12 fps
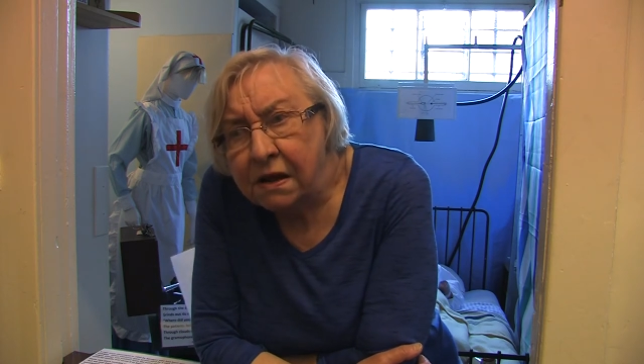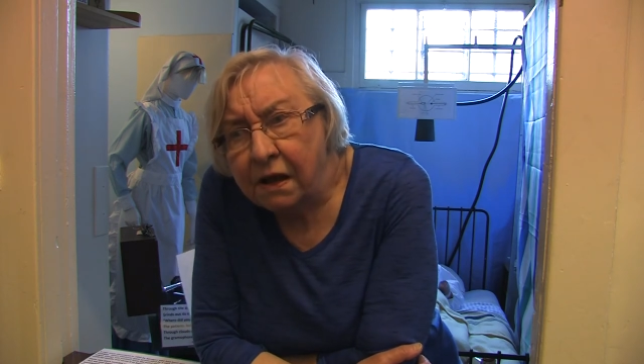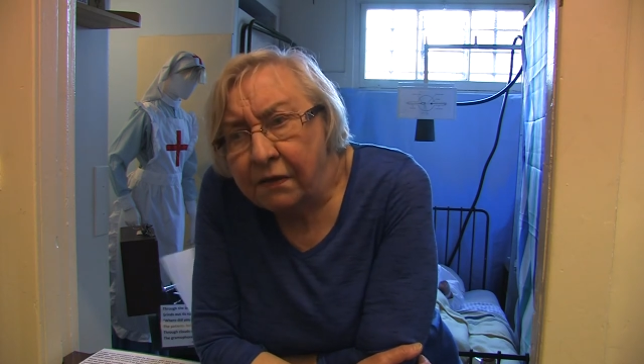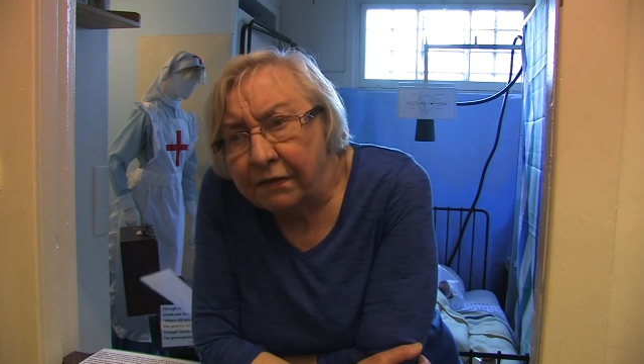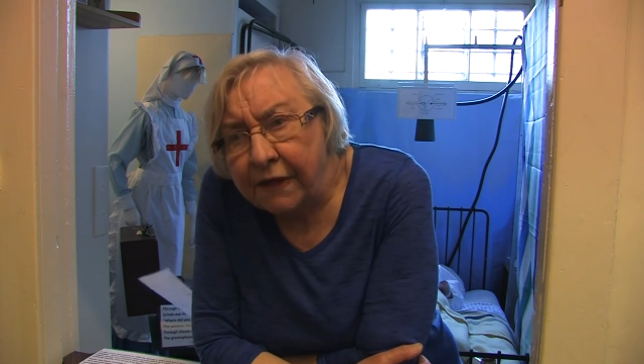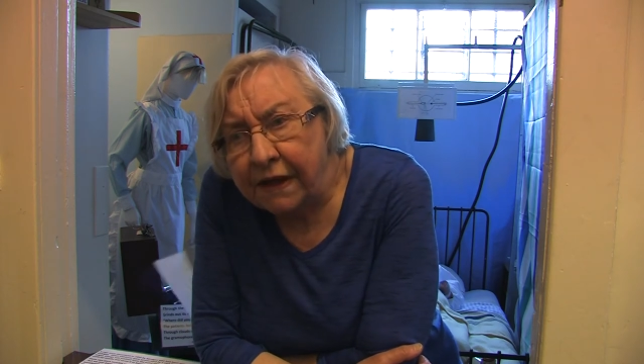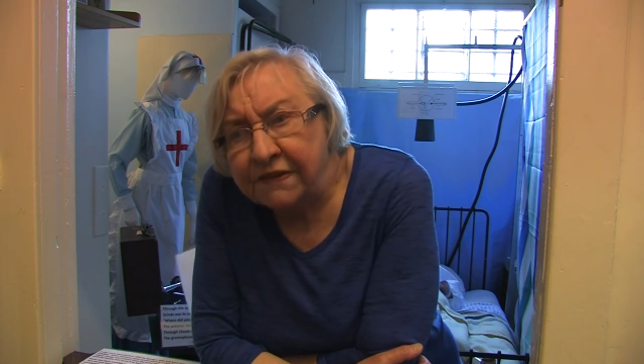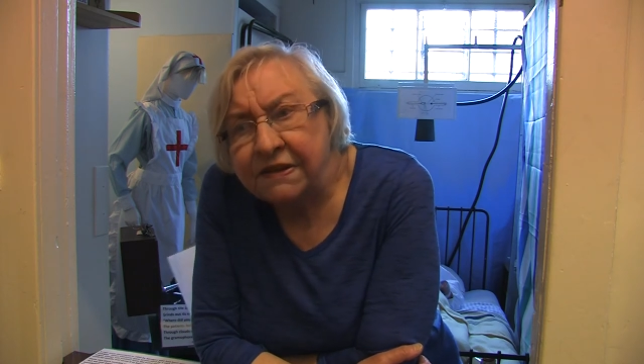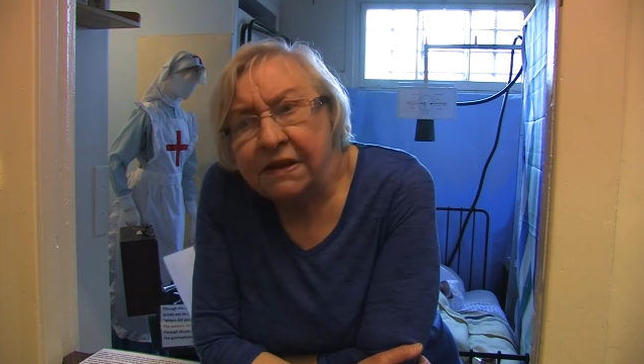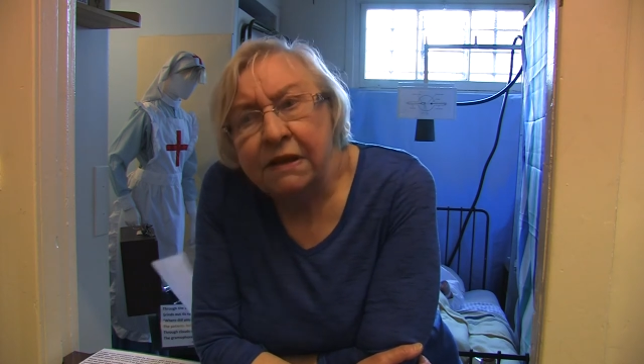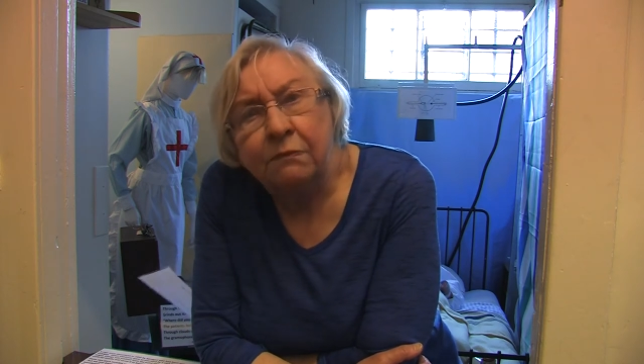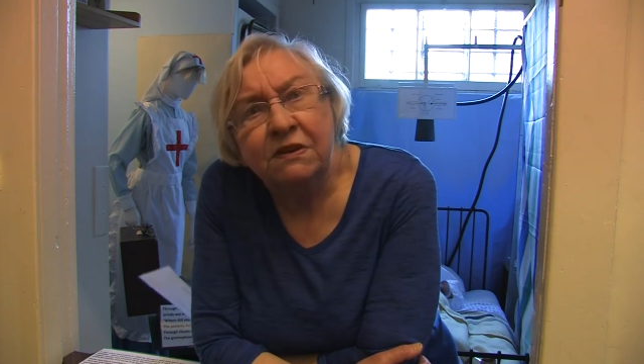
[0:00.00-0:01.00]
that
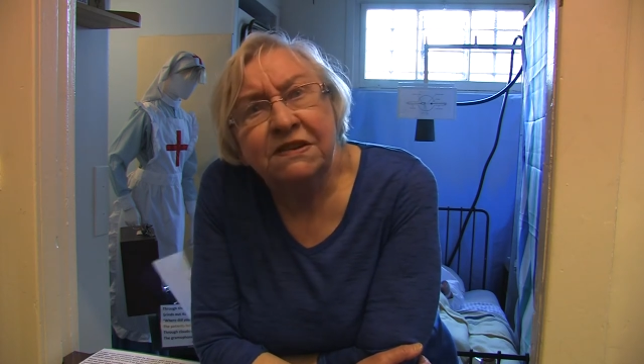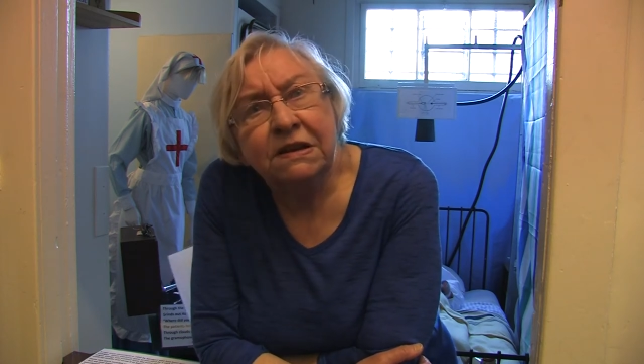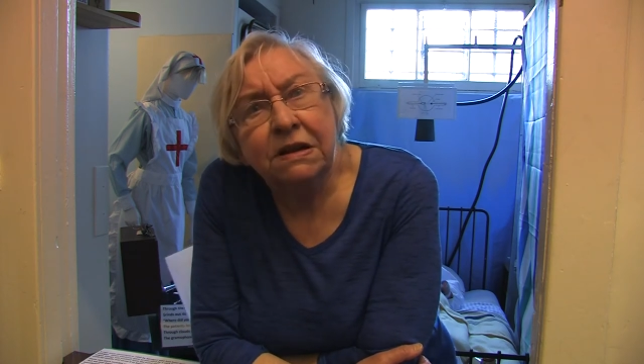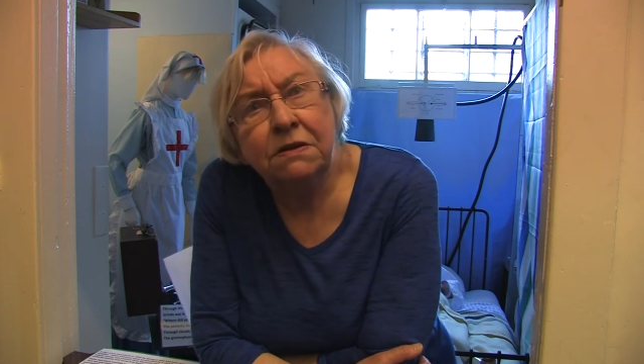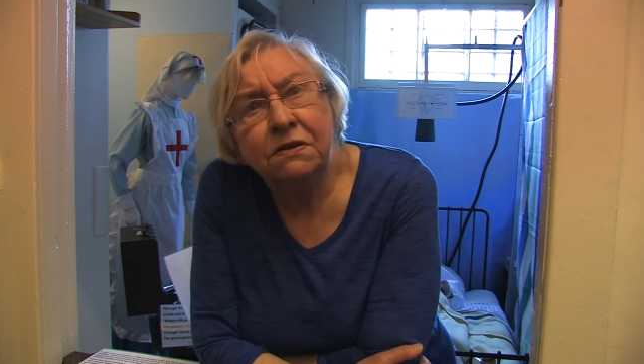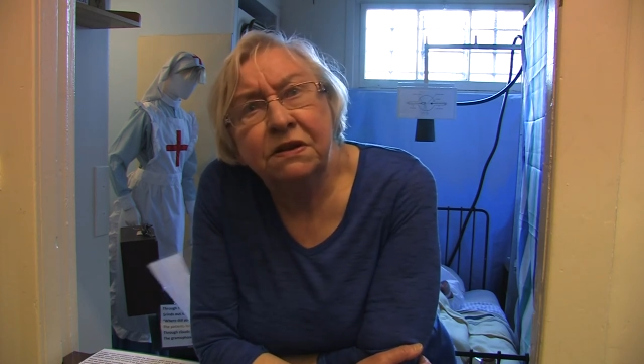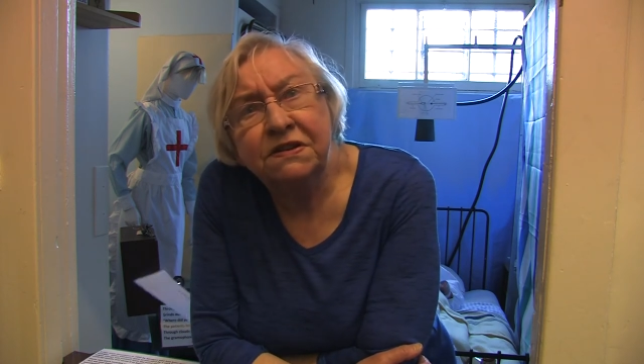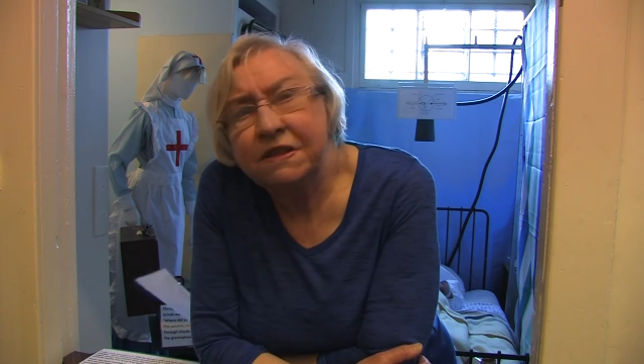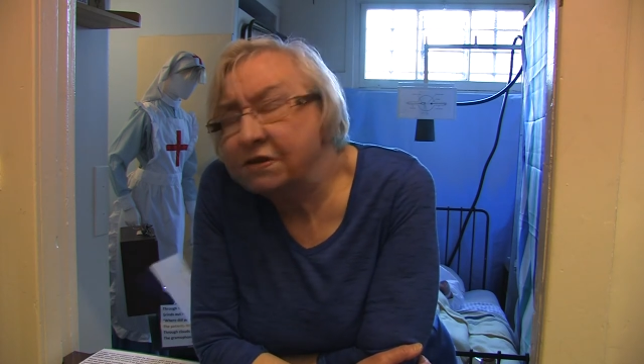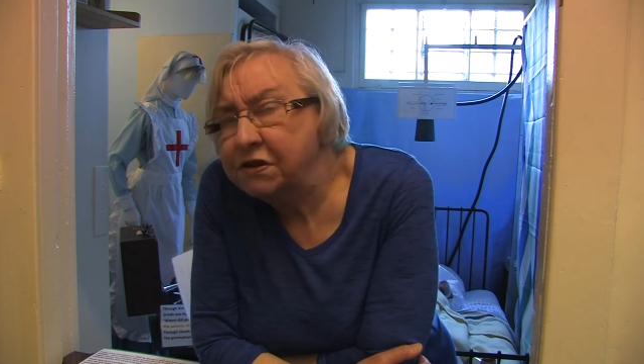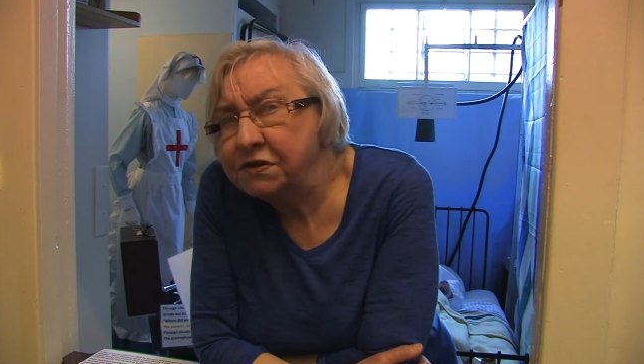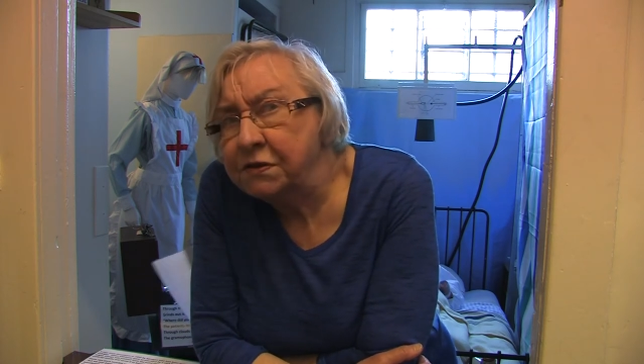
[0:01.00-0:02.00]
it was an illness. They just